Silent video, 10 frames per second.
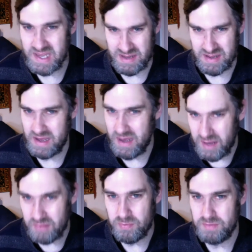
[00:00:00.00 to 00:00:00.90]
I
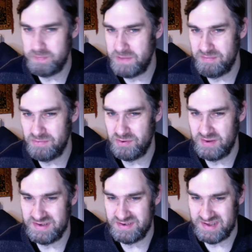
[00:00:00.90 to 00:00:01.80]
would be more
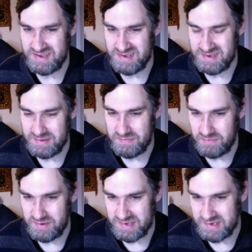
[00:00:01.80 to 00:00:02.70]
interested if we
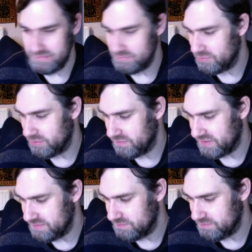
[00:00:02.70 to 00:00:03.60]
see more of
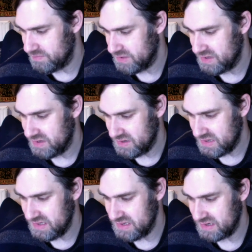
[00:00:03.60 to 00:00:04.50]
him
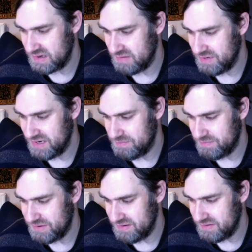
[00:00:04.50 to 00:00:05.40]
in the coming
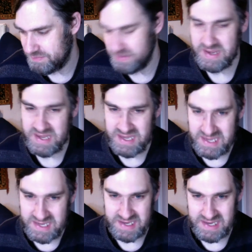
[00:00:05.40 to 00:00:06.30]
episodes. But
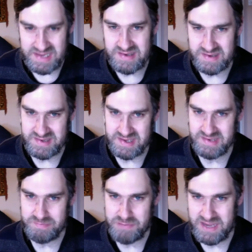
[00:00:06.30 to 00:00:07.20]
he does these
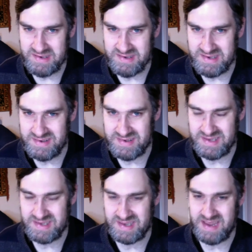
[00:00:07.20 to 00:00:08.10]
paintings,
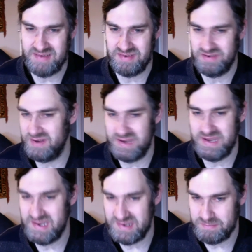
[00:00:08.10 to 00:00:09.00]
his character, and he
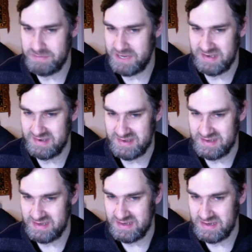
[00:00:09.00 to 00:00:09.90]
has a
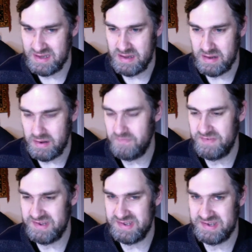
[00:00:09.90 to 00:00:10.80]
painting of
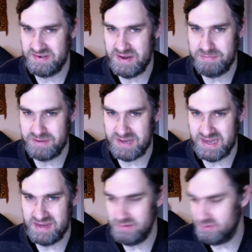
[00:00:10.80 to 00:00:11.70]
Sister
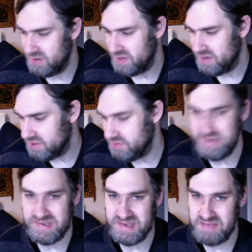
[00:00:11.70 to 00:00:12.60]
Abigail, who
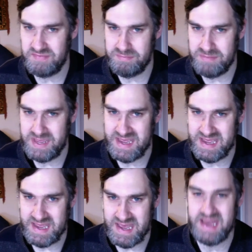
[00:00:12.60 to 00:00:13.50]
he's never met.
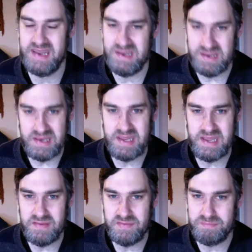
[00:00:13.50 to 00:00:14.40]
And the
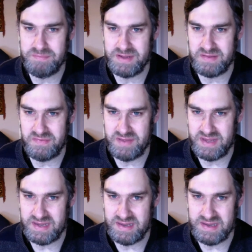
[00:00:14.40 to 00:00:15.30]
other big
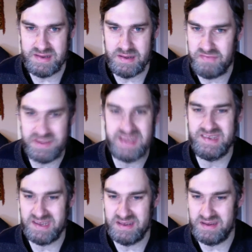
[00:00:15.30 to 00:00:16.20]
thing, I think he's
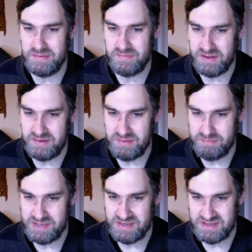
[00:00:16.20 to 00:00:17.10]
heard of her, he
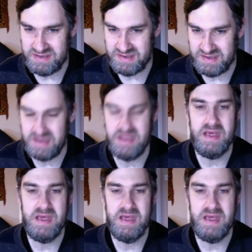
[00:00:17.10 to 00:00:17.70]
mentions her.